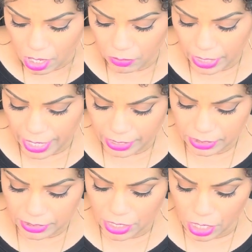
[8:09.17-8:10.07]
Okay,
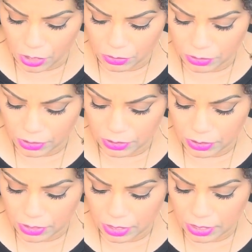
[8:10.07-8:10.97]
so
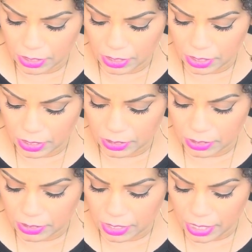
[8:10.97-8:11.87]

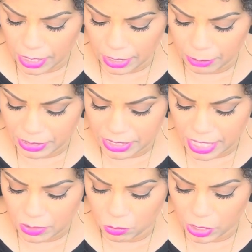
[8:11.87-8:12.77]
it
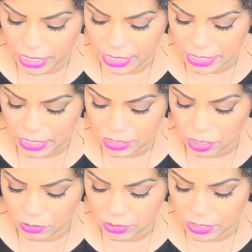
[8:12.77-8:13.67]
says, what is an
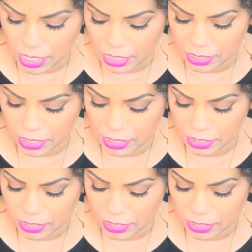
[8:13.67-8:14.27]
adult son